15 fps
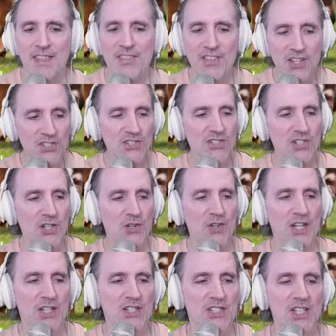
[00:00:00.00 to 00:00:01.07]
This
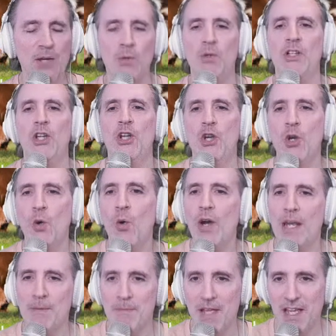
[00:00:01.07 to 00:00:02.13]
series, it will
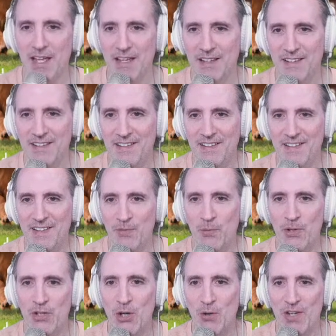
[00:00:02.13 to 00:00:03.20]
annoy me if
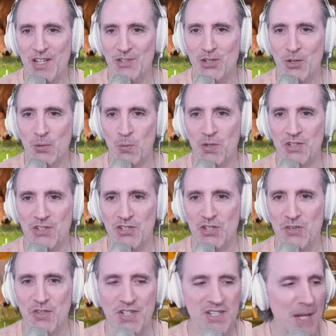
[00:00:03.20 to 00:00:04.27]
we don't get to the World Series.